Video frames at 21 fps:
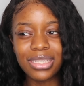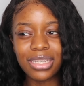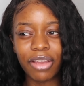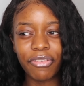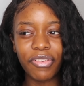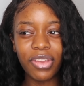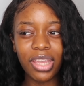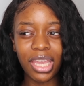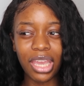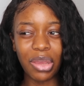I
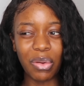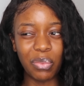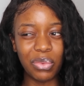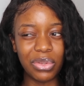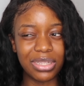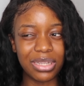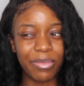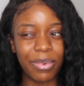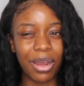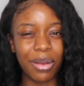think it
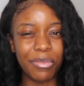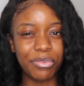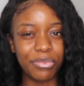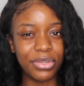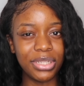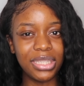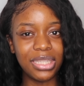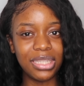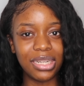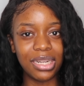was about
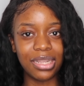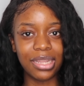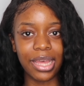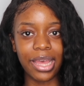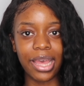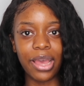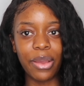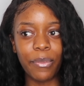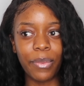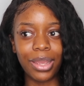breathing and the
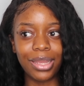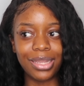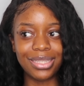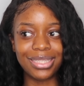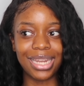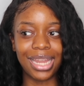airways,